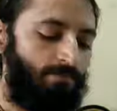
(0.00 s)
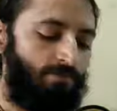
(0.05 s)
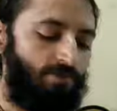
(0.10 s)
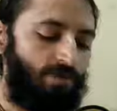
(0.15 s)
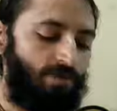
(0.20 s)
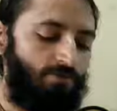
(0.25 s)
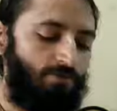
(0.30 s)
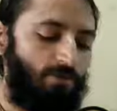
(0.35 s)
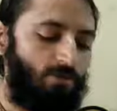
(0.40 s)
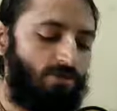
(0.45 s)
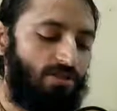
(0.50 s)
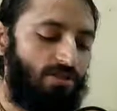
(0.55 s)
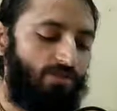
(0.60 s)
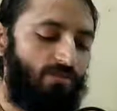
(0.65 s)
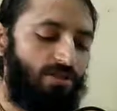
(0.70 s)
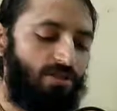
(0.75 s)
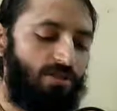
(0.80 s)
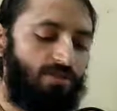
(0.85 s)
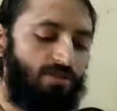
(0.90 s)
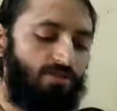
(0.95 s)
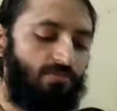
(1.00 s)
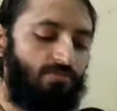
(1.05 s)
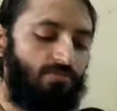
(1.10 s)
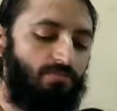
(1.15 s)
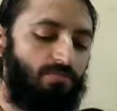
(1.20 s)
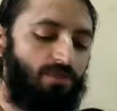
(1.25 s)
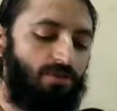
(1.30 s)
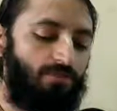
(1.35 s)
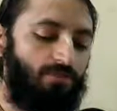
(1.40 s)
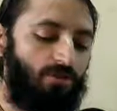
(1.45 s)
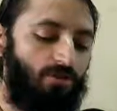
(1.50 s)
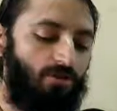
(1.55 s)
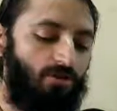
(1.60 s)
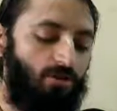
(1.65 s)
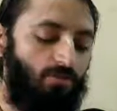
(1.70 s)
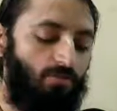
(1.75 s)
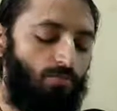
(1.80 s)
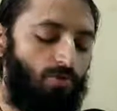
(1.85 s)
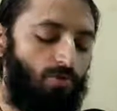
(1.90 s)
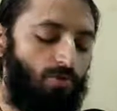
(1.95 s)
just because somebody is in a
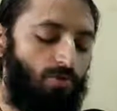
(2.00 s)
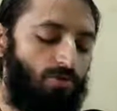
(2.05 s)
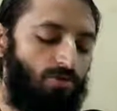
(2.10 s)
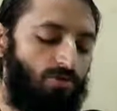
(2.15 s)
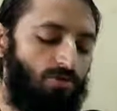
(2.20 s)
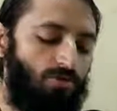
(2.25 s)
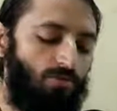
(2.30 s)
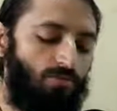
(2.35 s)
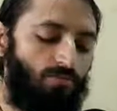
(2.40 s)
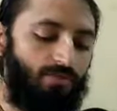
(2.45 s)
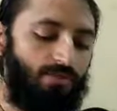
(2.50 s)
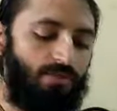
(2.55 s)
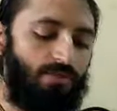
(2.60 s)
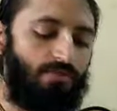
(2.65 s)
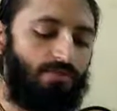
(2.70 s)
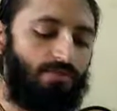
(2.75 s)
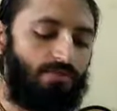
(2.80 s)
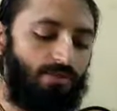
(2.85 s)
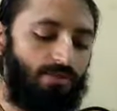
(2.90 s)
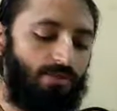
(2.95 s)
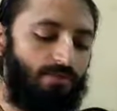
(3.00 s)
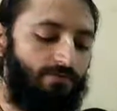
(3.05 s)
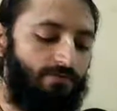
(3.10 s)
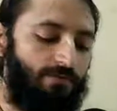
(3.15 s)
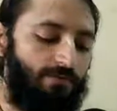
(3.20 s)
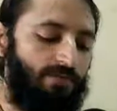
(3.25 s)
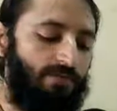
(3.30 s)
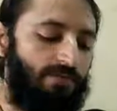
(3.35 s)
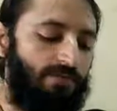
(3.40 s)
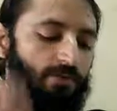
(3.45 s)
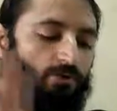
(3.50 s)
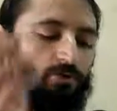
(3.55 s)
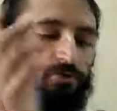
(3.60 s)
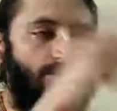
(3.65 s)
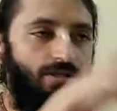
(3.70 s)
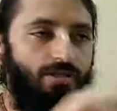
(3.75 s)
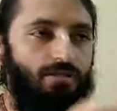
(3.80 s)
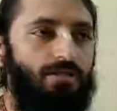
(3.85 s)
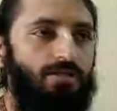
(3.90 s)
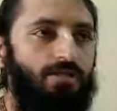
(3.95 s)
particular mode, so we say that, oh,
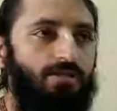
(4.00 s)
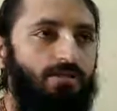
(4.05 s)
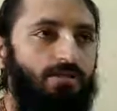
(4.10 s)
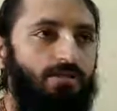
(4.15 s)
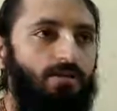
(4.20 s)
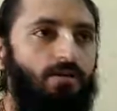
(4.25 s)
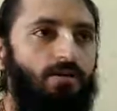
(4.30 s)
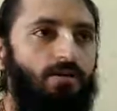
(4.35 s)
he is